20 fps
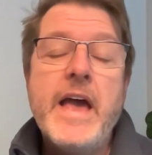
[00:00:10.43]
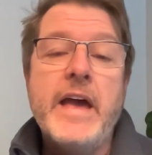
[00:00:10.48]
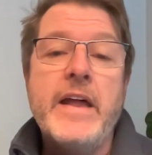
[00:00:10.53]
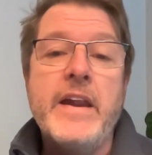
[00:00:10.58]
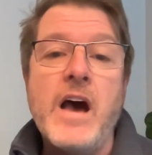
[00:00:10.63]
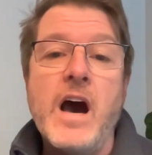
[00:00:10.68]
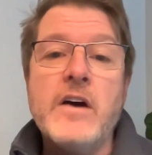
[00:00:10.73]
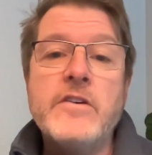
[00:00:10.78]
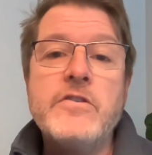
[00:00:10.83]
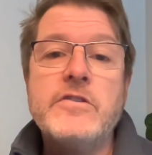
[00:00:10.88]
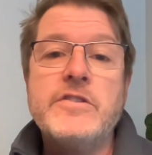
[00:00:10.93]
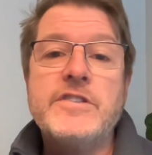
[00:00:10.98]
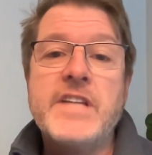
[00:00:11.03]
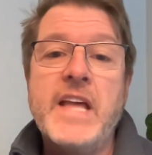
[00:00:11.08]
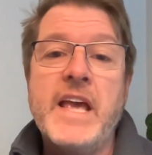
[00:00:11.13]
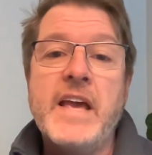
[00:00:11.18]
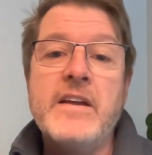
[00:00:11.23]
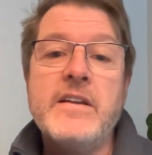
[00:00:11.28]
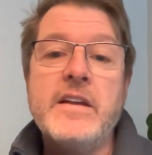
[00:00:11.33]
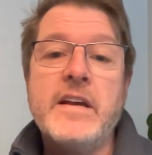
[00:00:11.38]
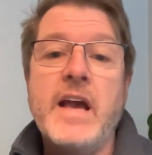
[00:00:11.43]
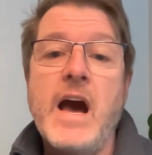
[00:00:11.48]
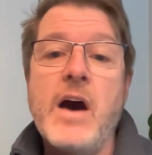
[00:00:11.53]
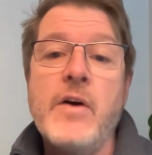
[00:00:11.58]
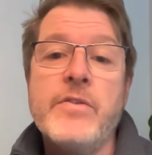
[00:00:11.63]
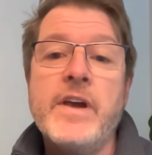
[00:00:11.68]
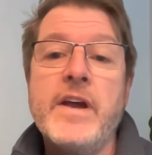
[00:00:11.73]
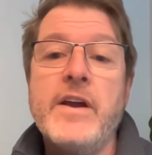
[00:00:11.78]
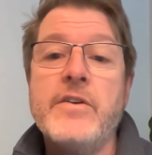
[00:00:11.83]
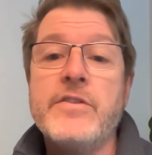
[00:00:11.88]
and understanding
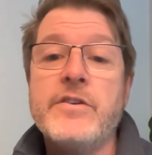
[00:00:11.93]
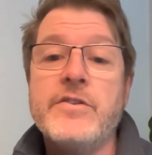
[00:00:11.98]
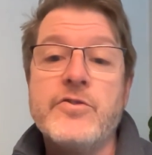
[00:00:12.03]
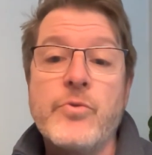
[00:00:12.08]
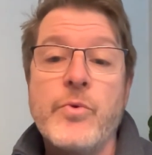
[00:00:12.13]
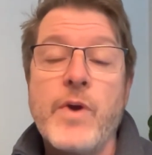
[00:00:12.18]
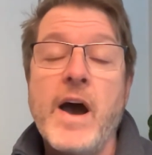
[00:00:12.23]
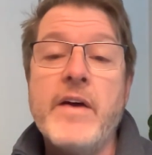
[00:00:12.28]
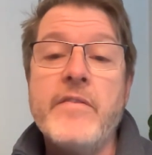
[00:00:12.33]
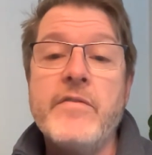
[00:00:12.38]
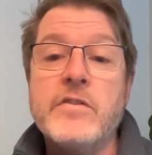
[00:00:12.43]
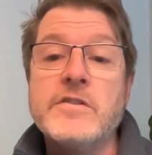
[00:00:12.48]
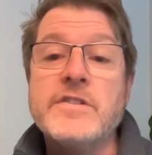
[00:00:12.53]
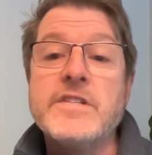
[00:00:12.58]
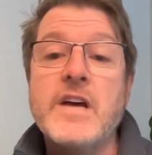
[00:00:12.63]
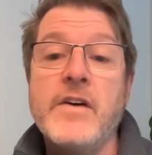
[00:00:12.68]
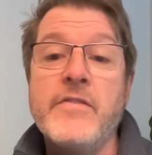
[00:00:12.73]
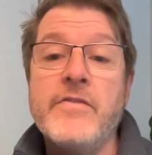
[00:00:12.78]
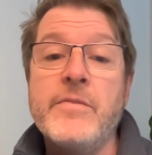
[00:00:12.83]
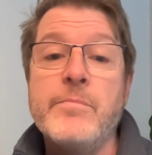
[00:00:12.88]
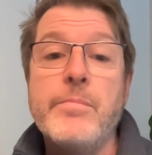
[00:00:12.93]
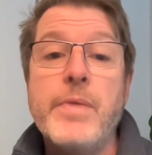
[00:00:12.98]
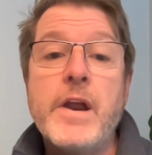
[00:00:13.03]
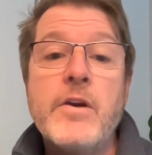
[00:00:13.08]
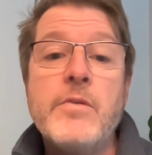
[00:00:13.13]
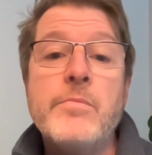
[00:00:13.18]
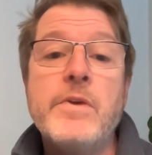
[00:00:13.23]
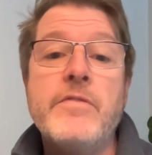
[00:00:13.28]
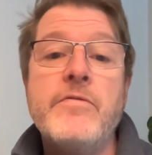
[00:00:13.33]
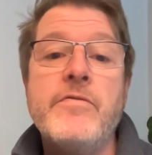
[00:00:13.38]
how they are the drivers of
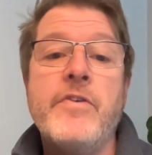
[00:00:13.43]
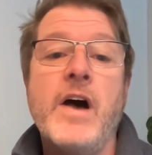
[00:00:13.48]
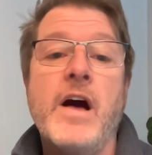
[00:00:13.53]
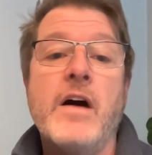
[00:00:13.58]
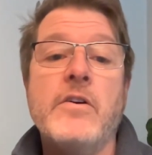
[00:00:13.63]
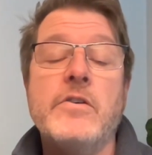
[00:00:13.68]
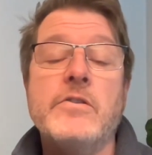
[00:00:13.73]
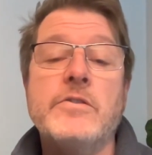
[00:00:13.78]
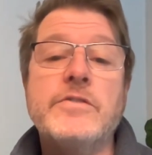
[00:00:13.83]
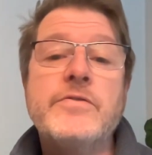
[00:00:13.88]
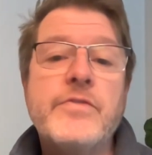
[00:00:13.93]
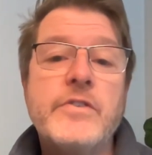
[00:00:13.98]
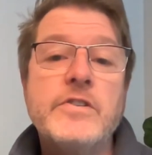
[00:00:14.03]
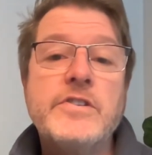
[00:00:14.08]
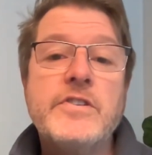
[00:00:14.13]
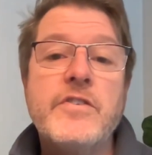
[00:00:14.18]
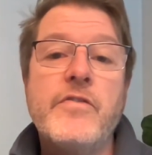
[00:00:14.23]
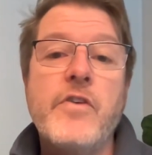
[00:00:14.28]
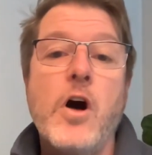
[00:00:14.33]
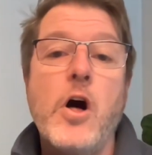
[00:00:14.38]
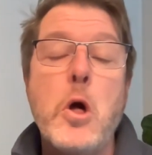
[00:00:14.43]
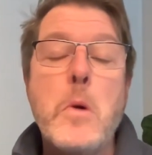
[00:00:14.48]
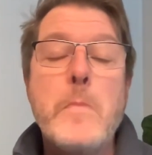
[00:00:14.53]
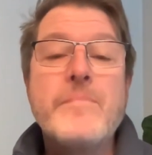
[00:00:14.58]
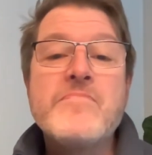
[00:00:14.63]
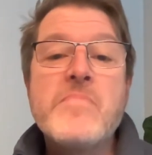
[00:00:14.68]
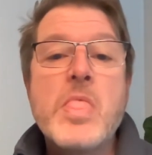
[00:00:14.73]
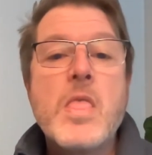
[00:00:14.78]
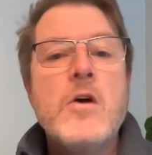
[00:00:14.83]
impairment values. First of all,